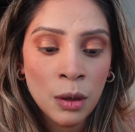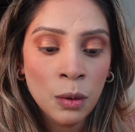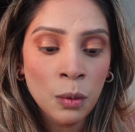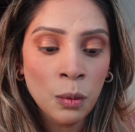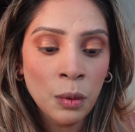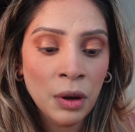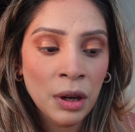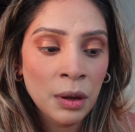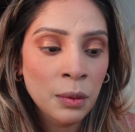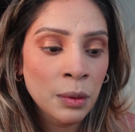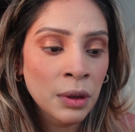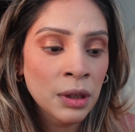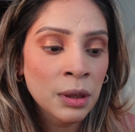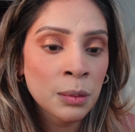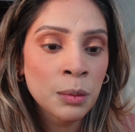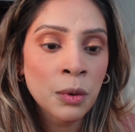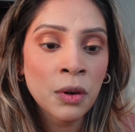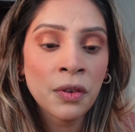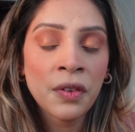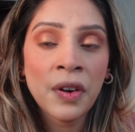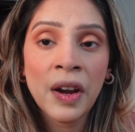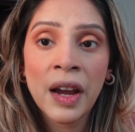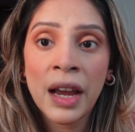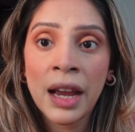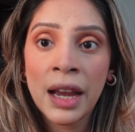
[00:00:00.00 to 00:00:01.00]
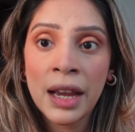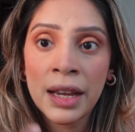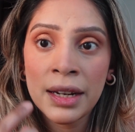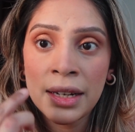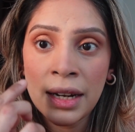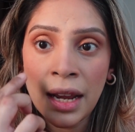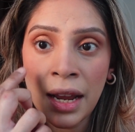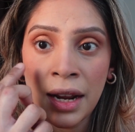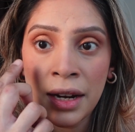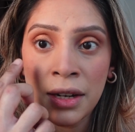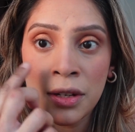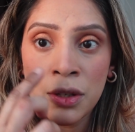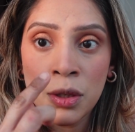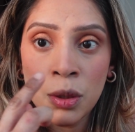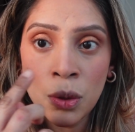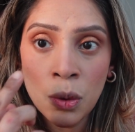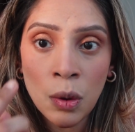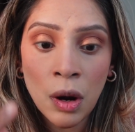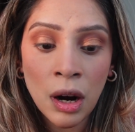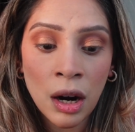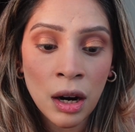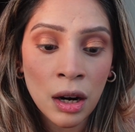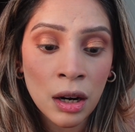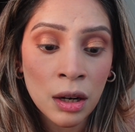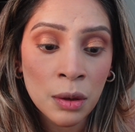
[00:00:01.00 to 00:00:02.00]
We will move ahead and do
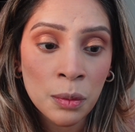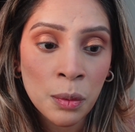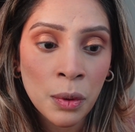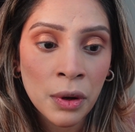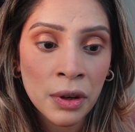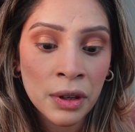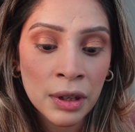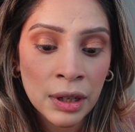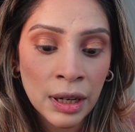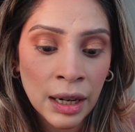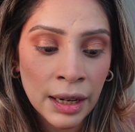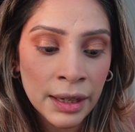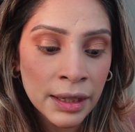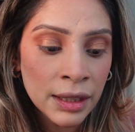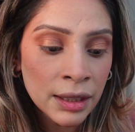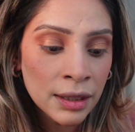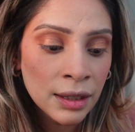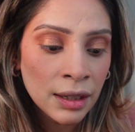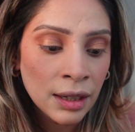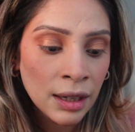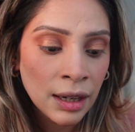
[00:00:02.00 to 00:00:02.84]
our waterline,